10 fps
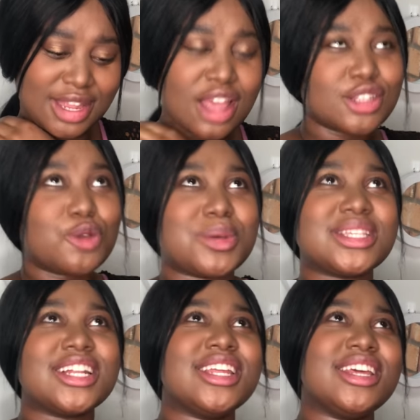So
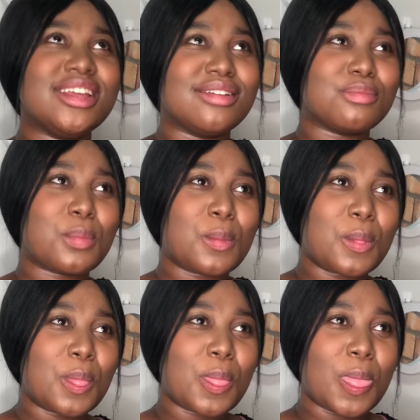basically,
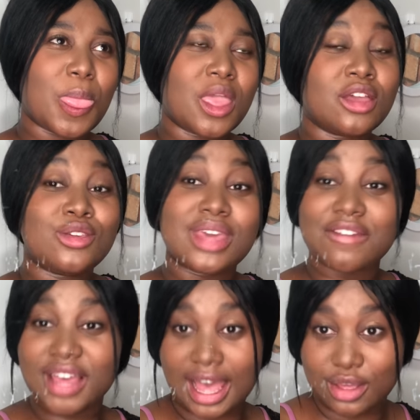you
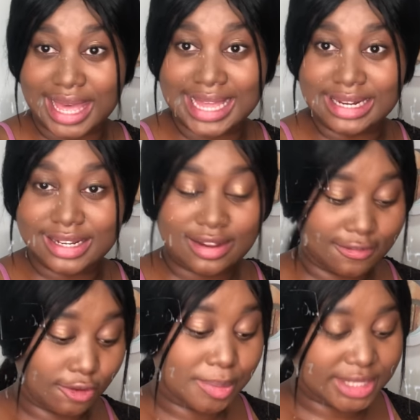gave a guy a head,
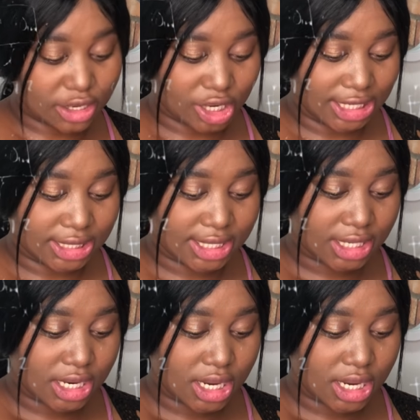vomited on it.